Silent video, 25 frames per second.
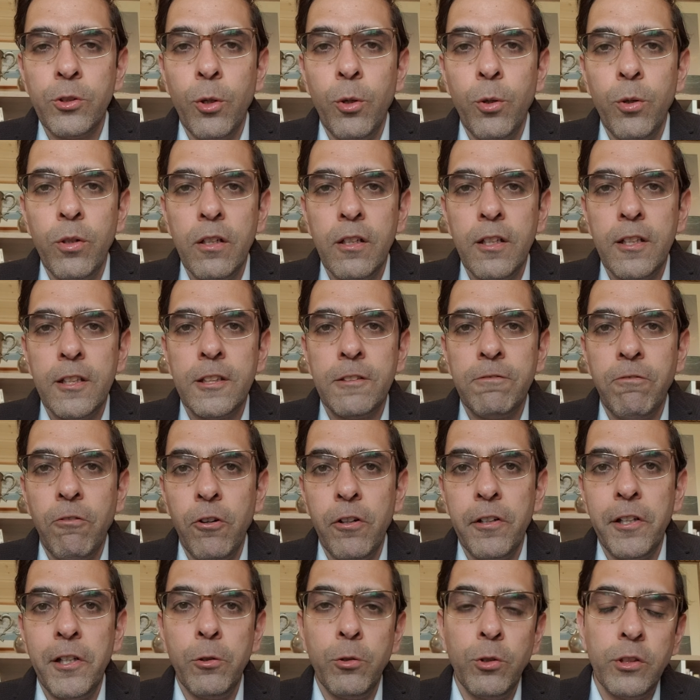owners for
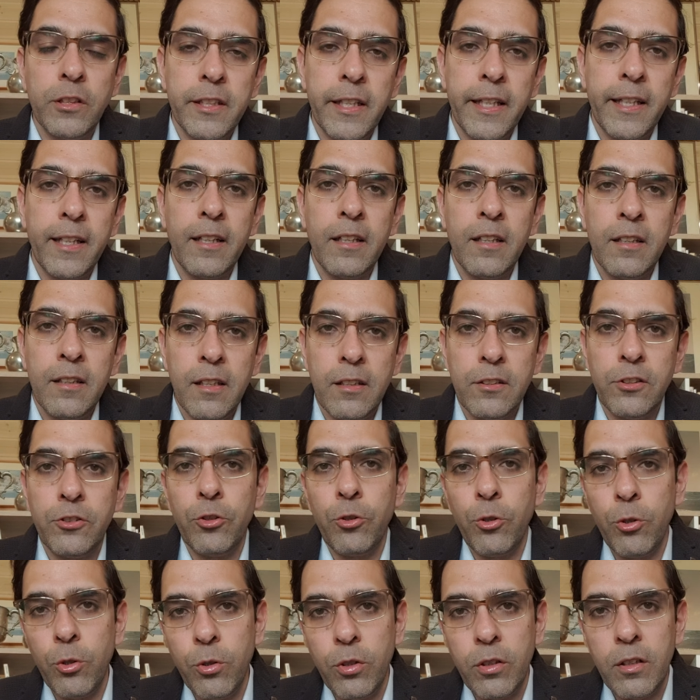using this
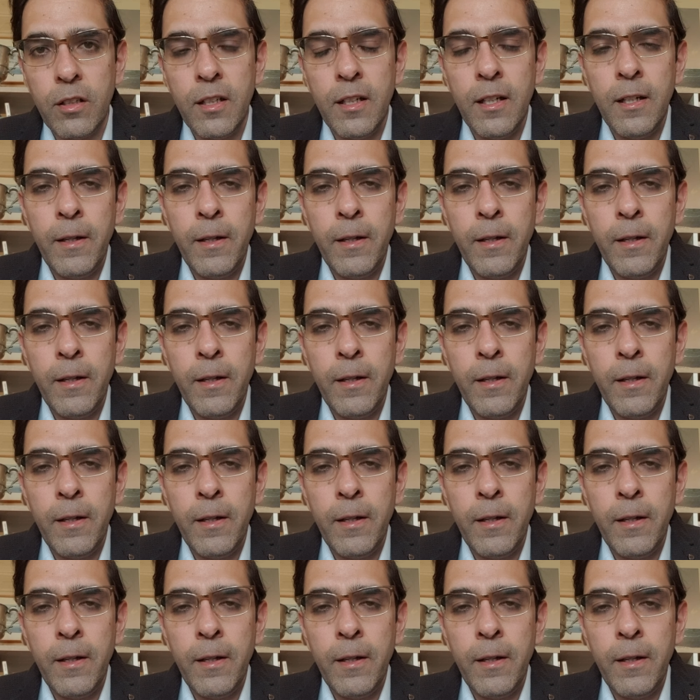road.